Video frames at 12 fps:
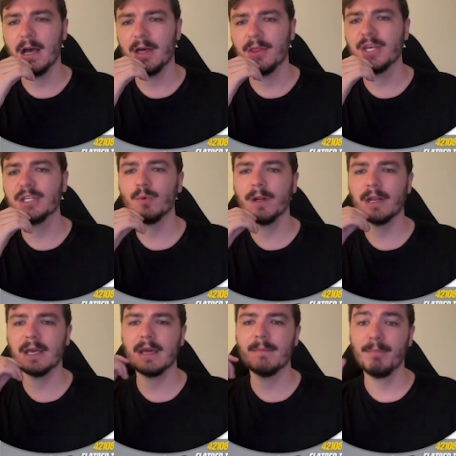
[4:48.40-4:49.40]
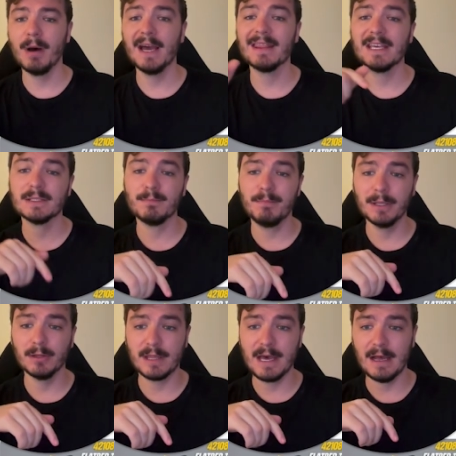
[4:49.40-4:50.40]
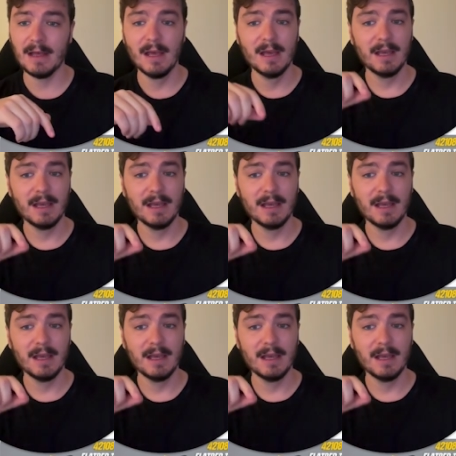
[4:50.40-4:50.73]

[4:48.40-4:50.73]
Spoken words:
This one here, buy this, build that.